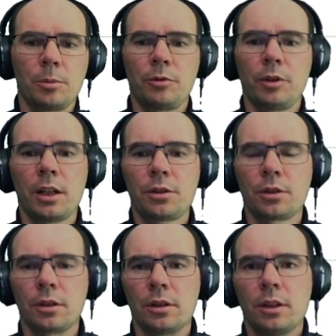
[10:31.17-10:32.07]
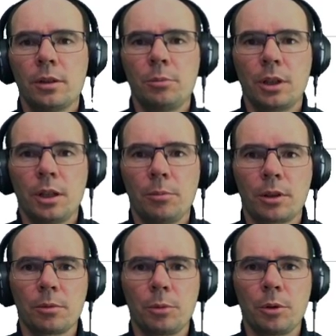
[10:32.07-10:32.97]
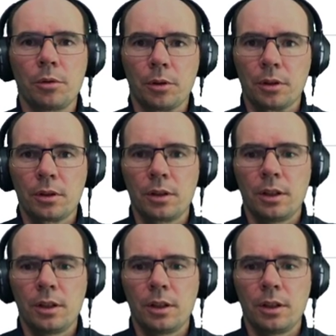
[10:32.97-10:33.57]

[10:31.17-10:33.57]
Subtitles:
faster became the computers.